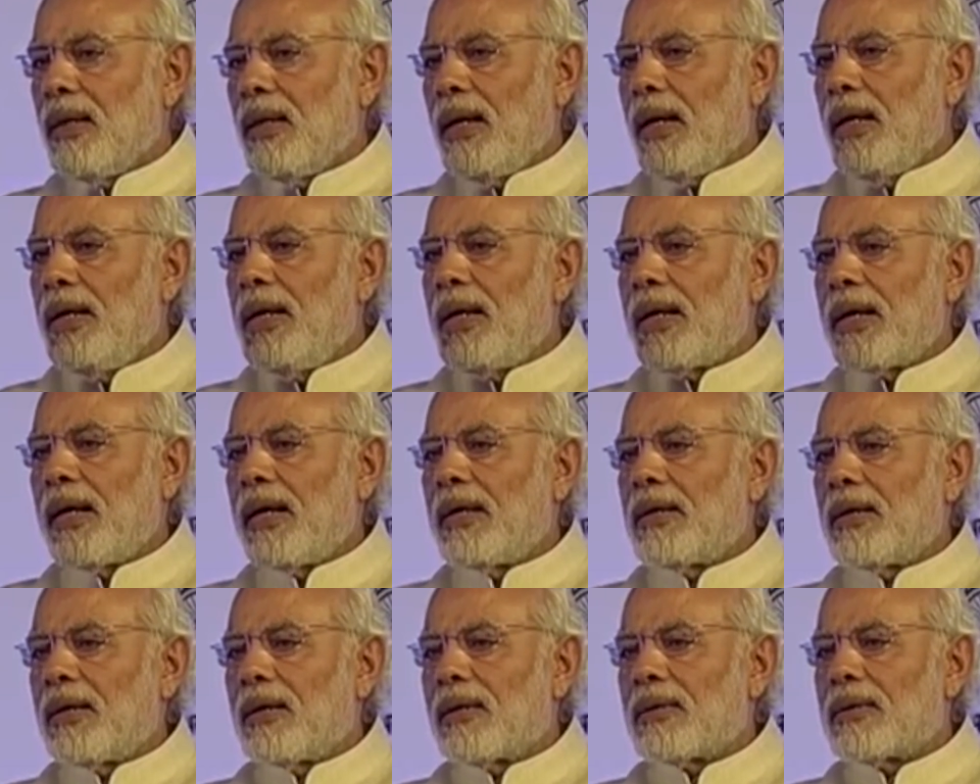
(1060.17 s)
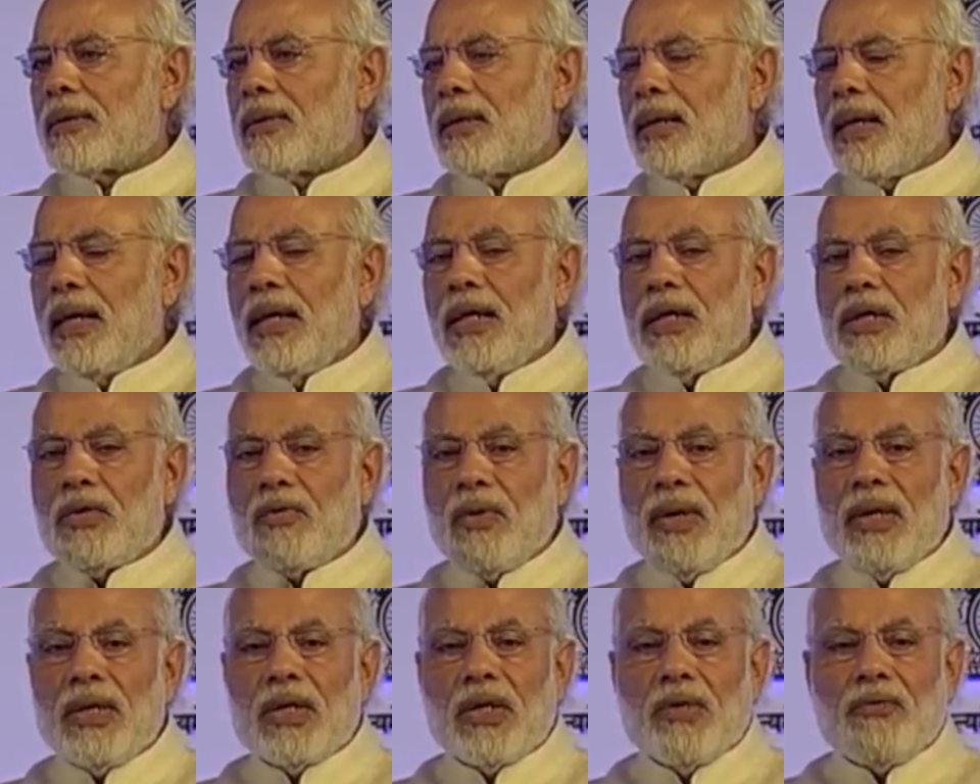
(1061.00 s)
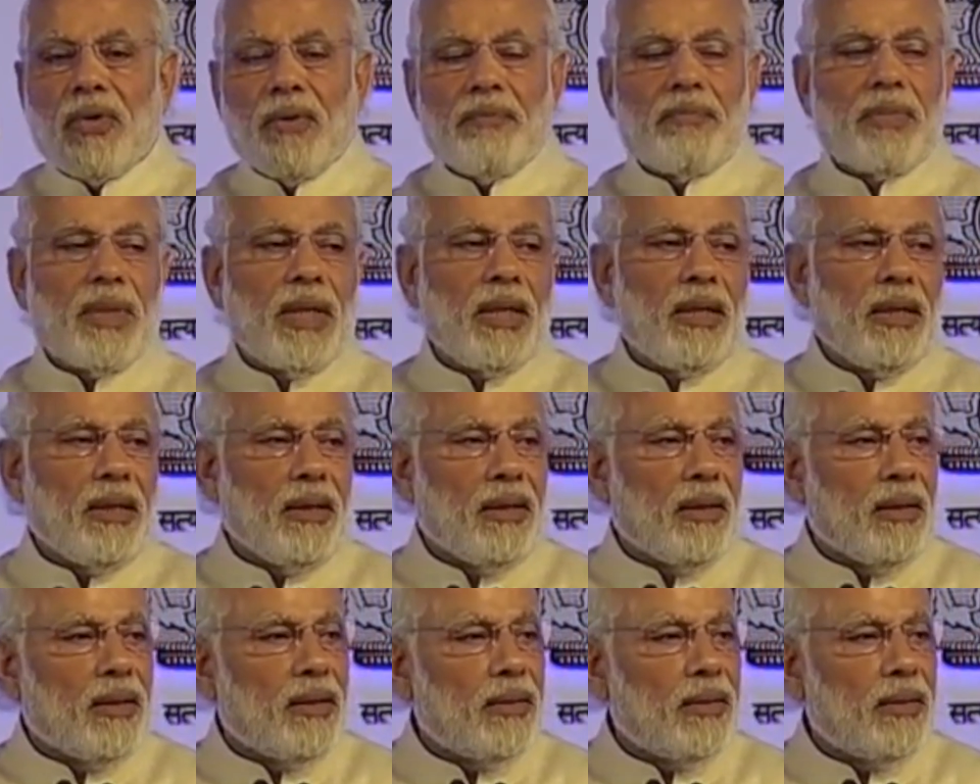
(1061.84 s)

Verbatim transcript: indicators in 2015.